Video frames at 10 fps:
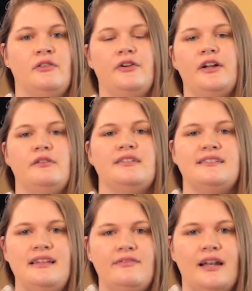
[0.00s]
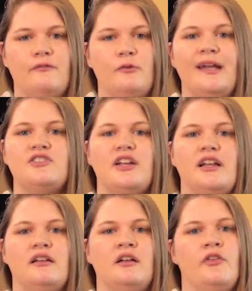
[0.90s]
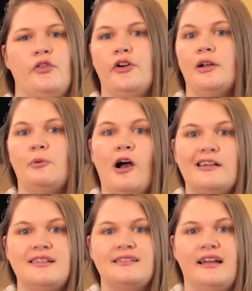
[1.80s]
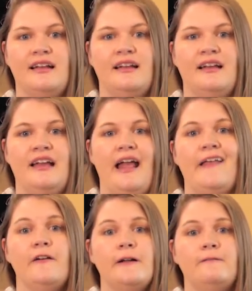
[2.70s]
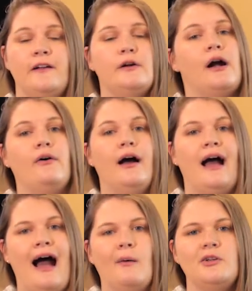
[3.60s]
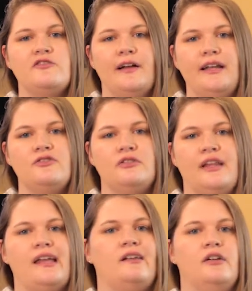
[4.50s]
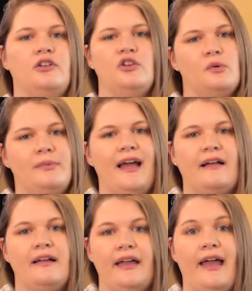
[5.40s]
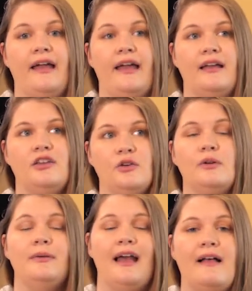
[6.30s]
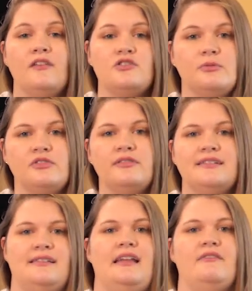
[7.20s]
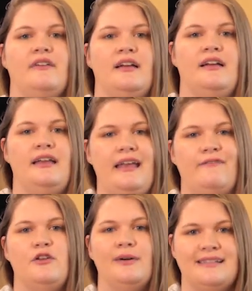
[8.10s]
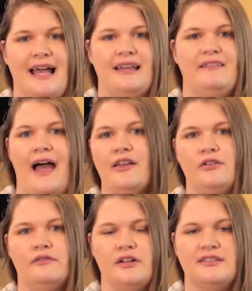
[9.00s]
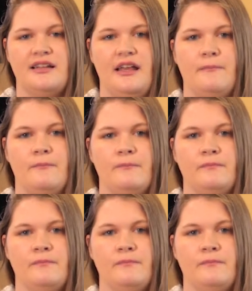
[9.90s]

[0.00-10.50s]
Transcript: They're going to receive that information, they're going to process it, and they're going to figure out how much financial aid you would be eligible to receive if you attended that university.